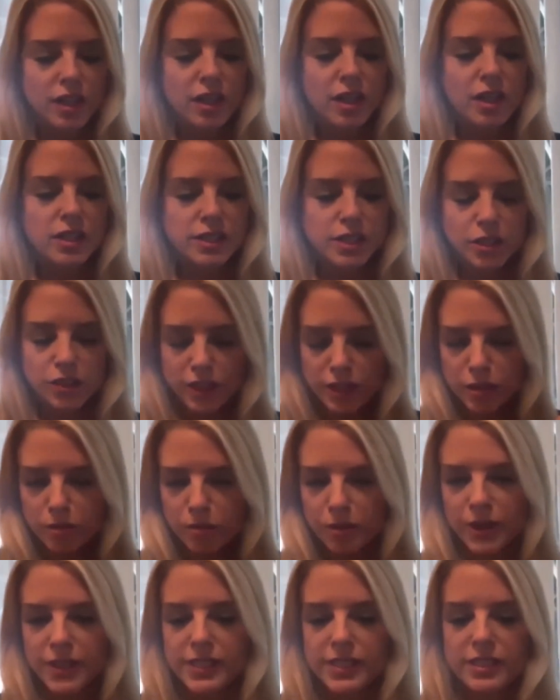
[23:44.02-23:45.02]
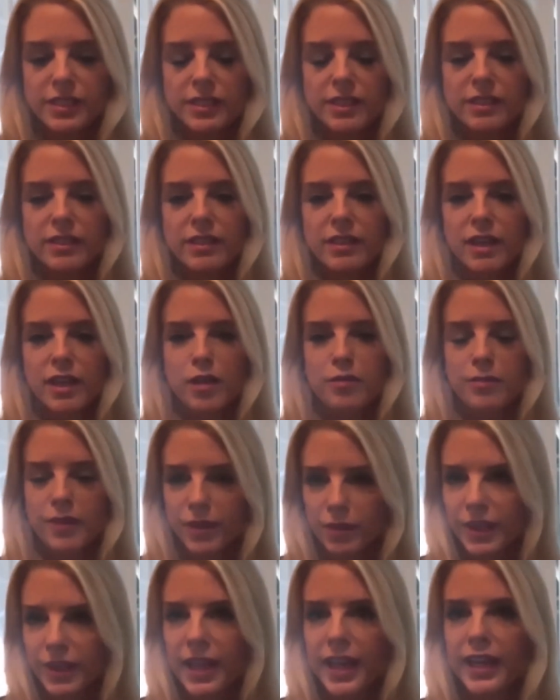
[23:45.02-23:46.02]
So then the president,
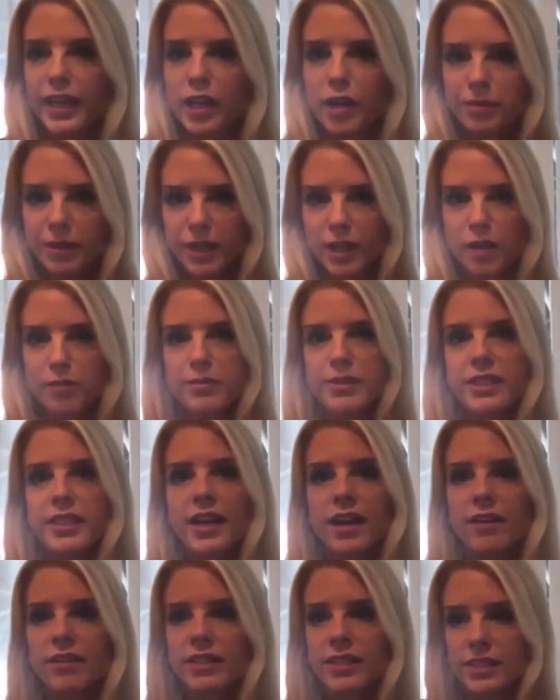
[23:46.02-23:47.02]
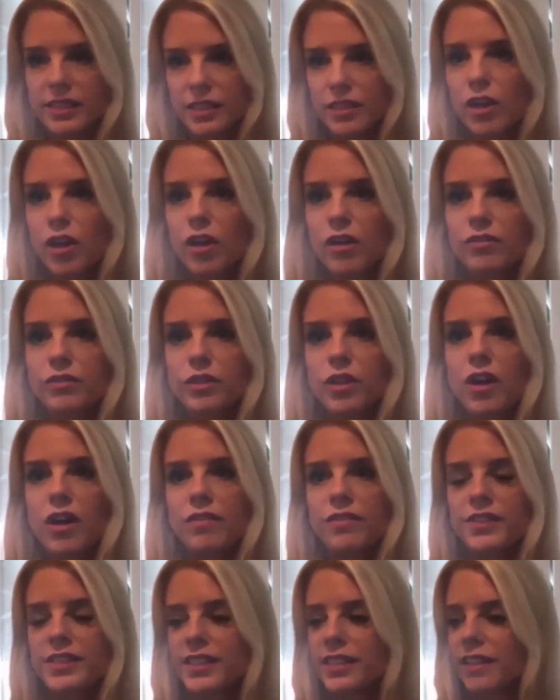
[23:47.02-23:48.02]
we hang up, he comes down, he's in the Oval
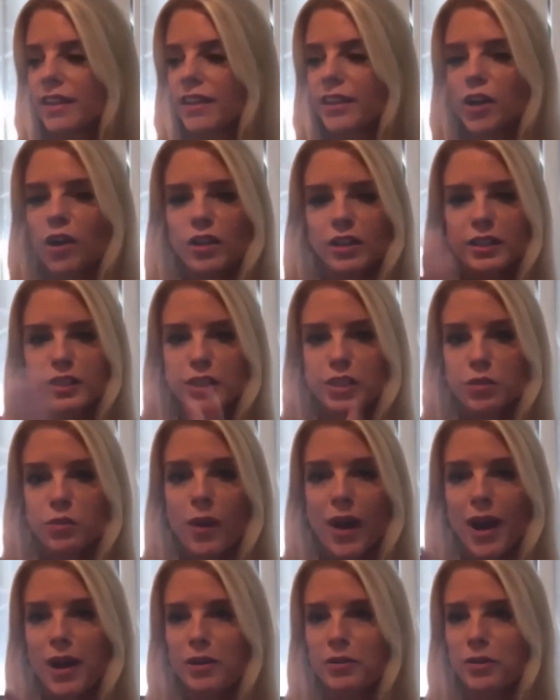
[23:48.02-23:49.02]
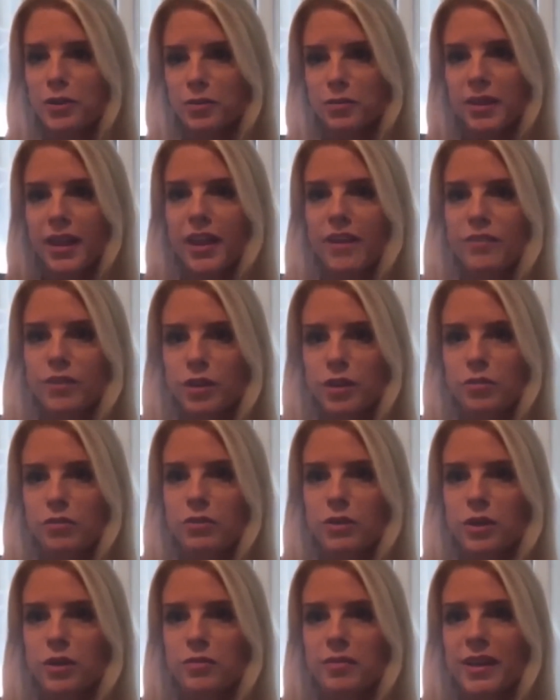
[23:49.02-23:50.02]
Office, and I call it a swag room. They have a
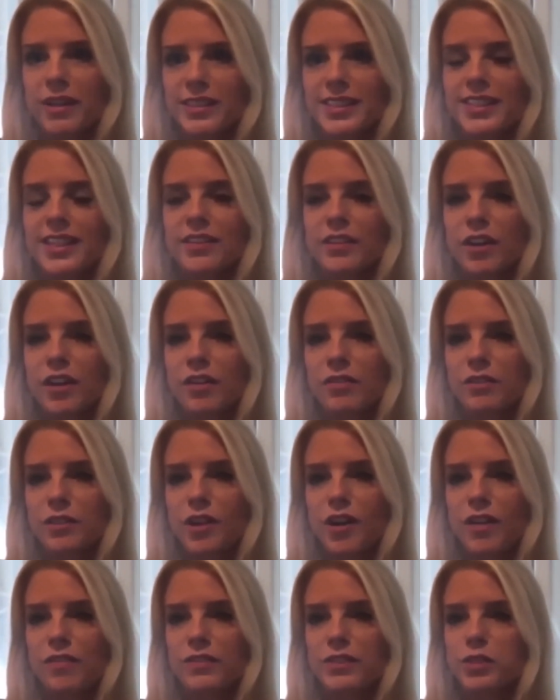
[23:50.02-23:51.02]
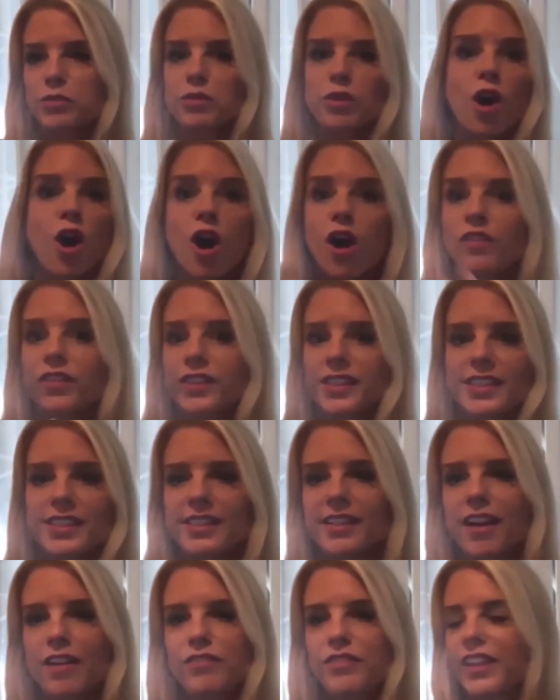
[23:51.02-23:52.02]
room outside the Oval Office with all this
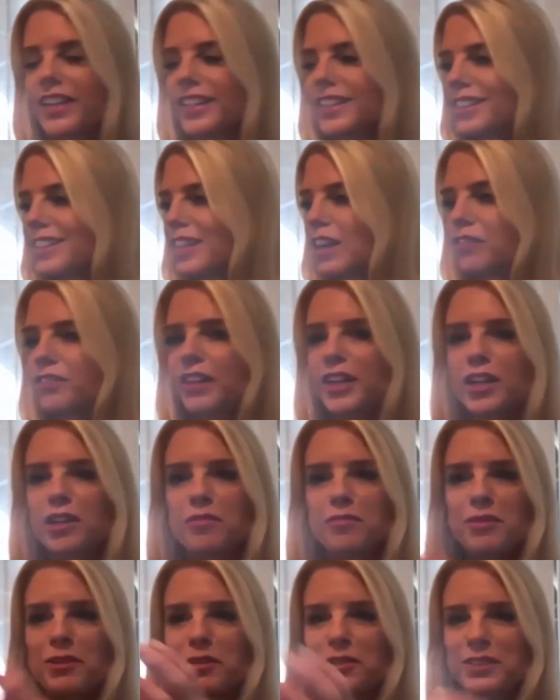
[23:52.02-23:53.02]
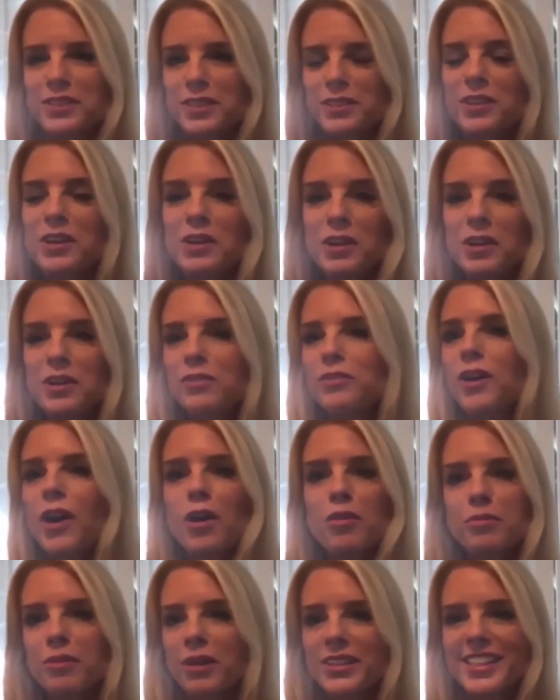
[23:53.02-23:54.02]
stuff, like stuffed animals, and
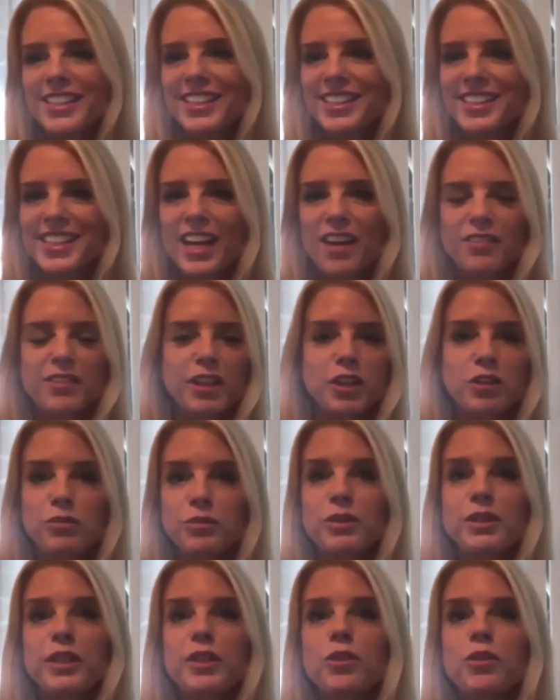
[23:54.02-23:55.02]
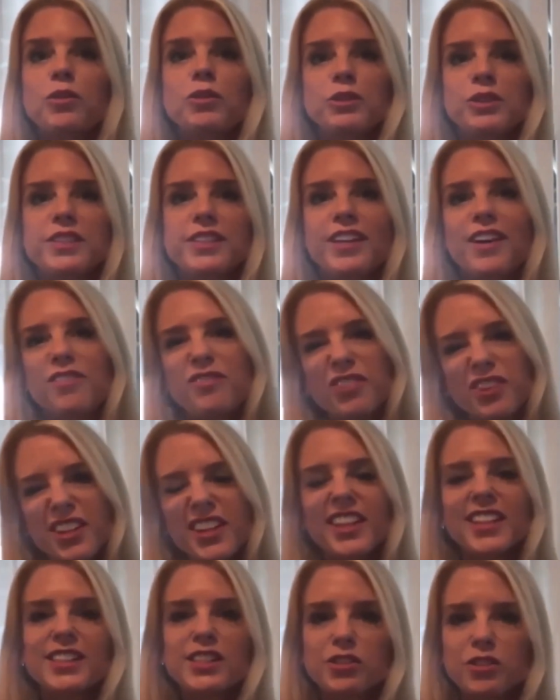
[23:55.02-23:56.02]
all presidents have it, like really cool stuff for
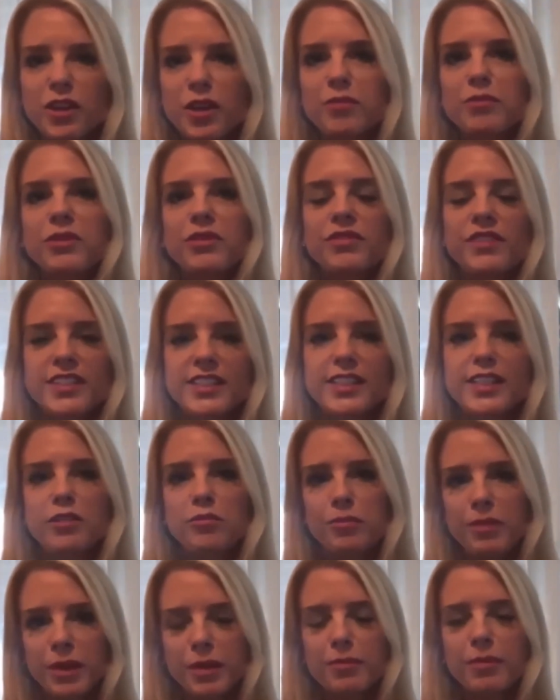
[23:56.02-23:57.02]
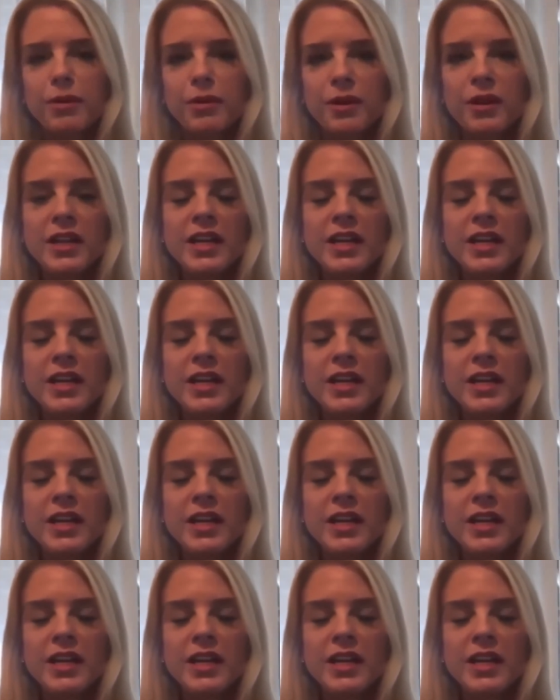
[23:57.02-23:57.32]
kids who come to visit and people.